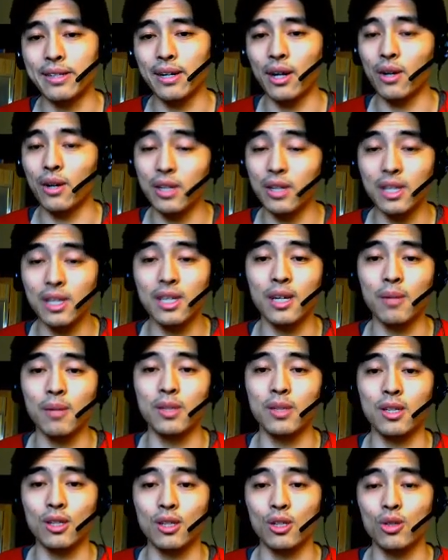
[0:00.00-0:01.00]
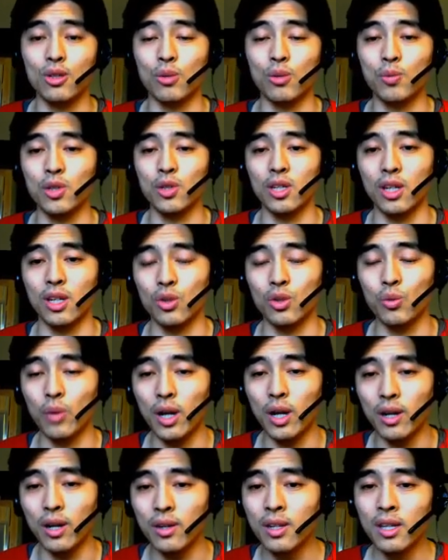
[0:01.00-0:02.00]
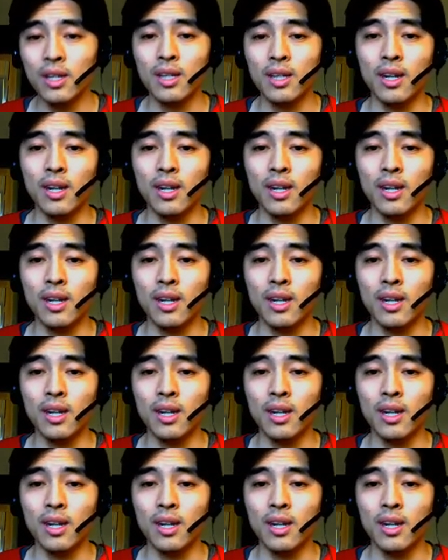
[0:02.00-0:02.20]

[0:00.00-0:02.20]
Uh, I'll link him in the description as well.